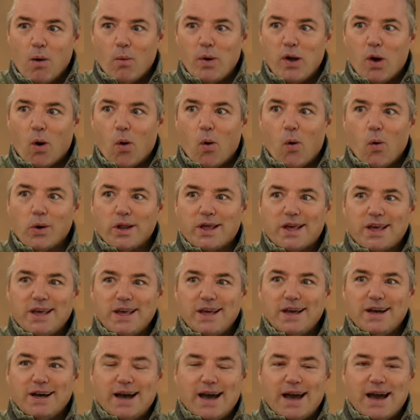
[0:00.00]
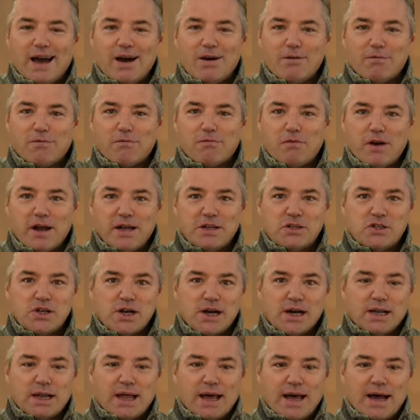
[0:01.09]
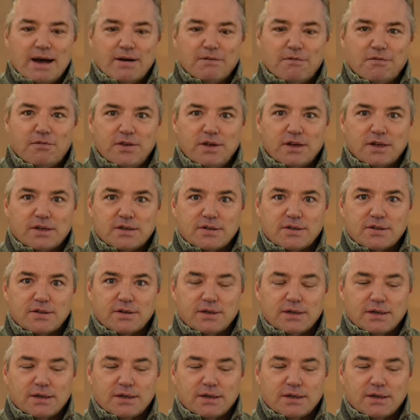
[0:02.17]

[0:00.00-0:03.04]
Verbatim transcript: We all hear how fragile our fiat